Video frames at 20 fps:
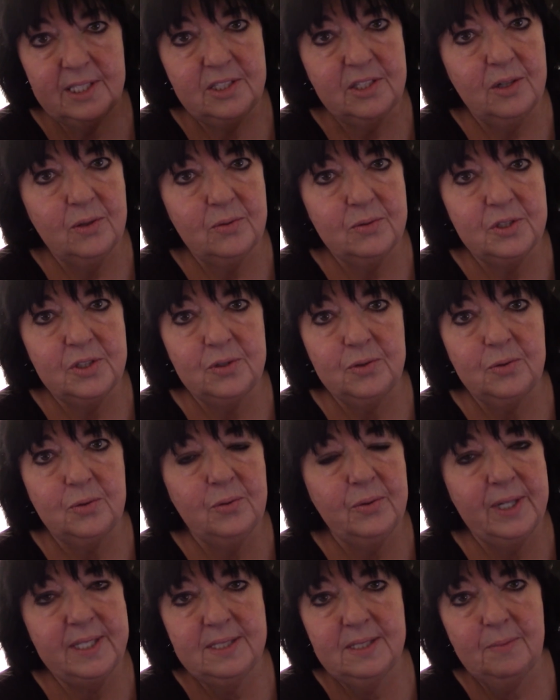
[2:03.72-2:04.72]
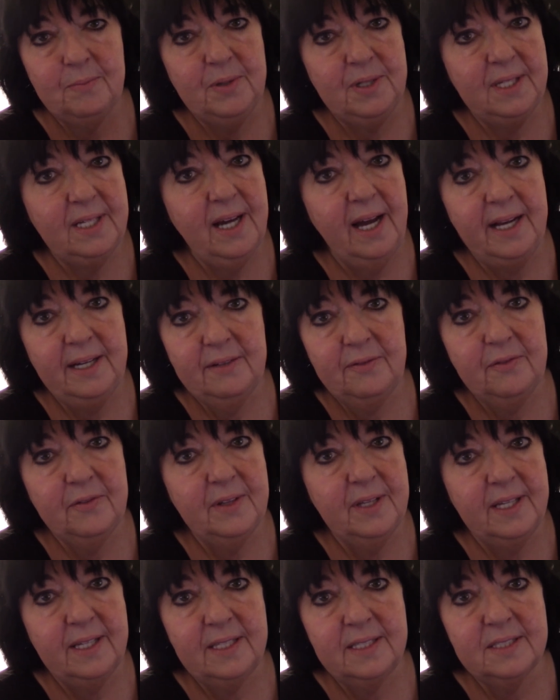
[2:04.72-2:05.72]
don't do recipe kind of
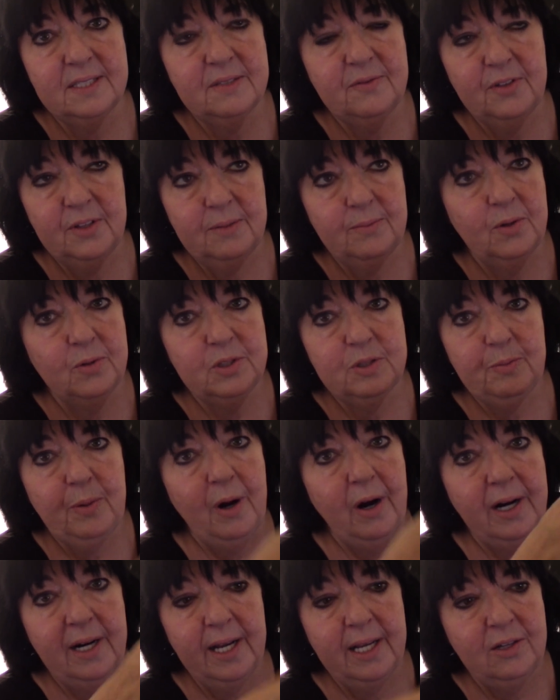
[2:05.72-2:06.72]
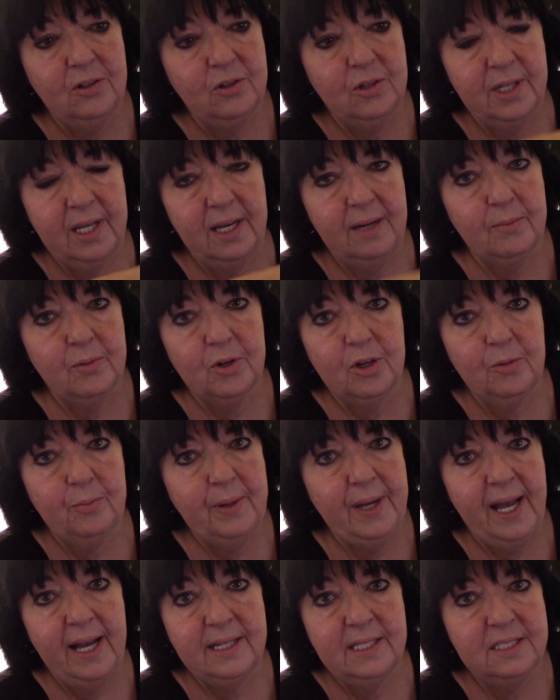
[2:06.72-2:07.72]
things. For the most part, I cook hamburger
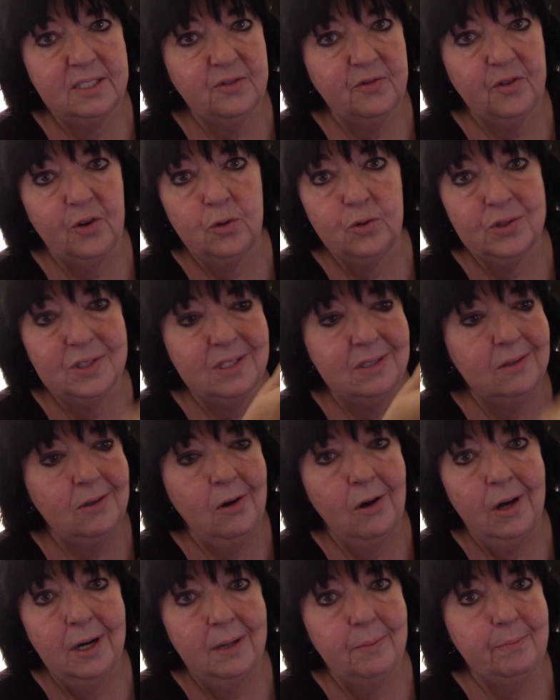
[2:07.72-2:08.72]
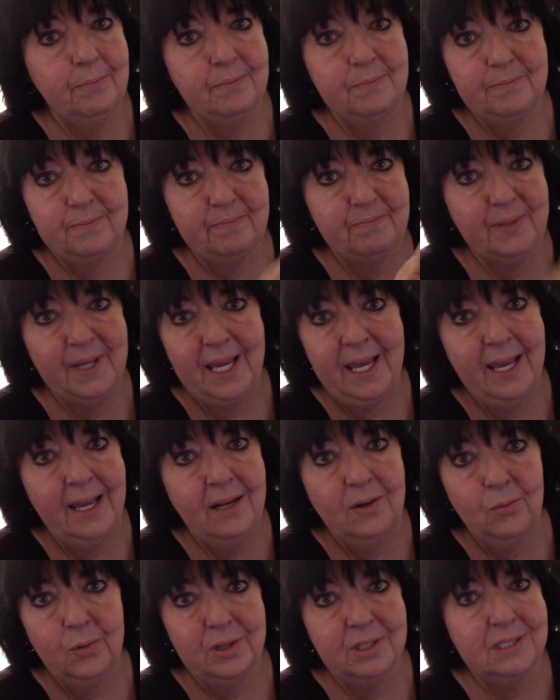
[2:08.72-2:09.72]
patties frozen on a
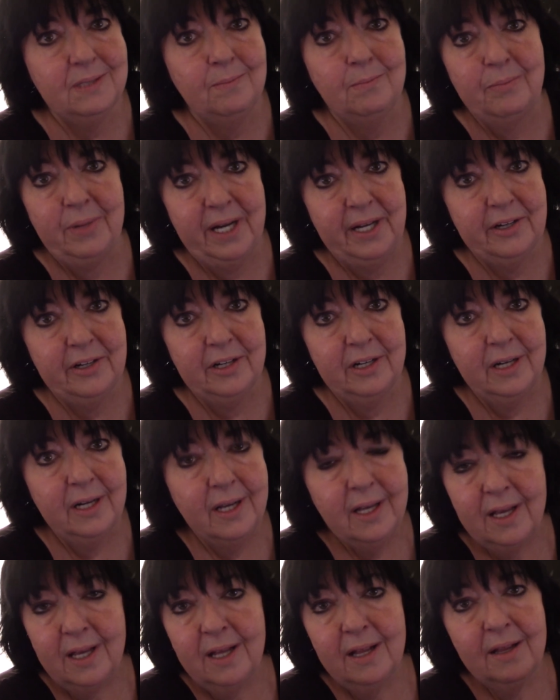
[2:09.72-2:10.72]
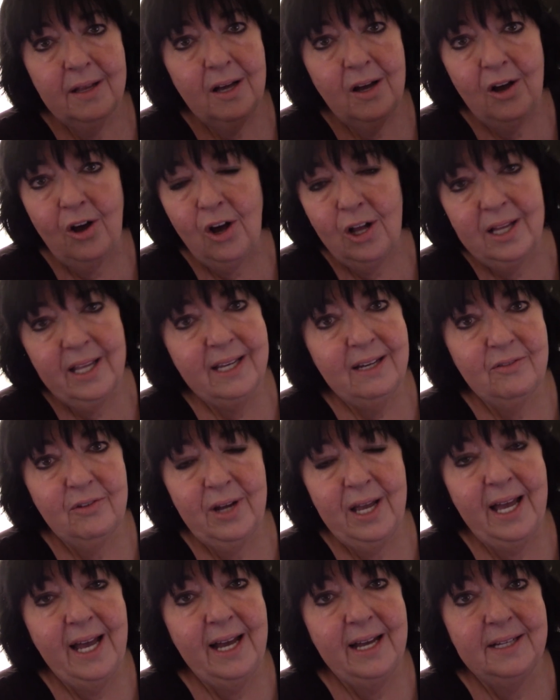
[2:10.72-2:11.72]
pan with some butter. All I
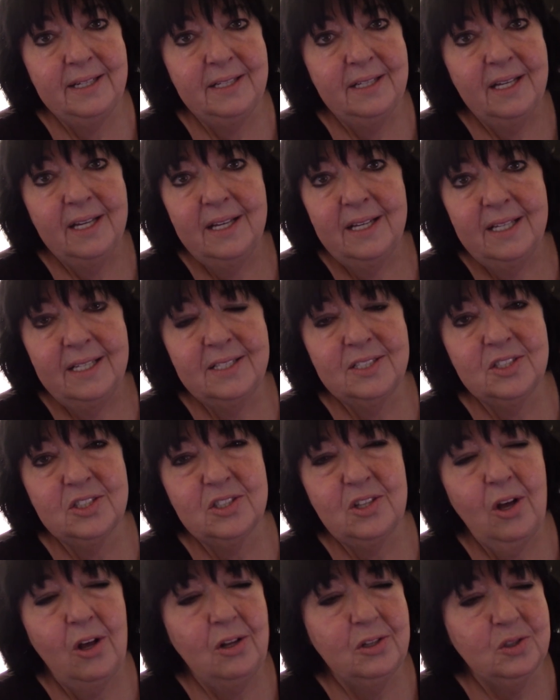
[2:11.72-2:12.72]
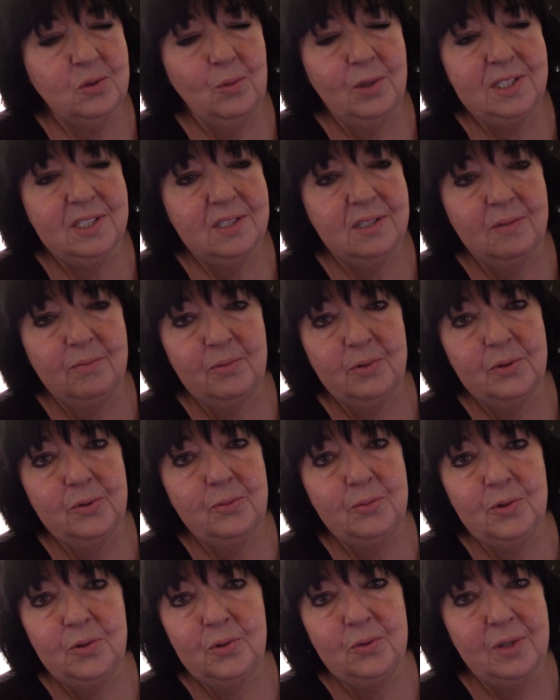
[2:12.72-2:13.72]
ever add is salt once in a blue
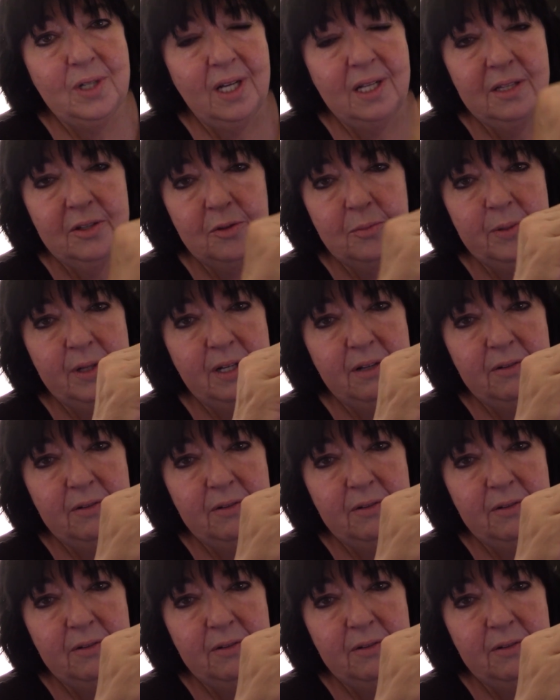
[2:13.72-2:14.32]
moon, a little bit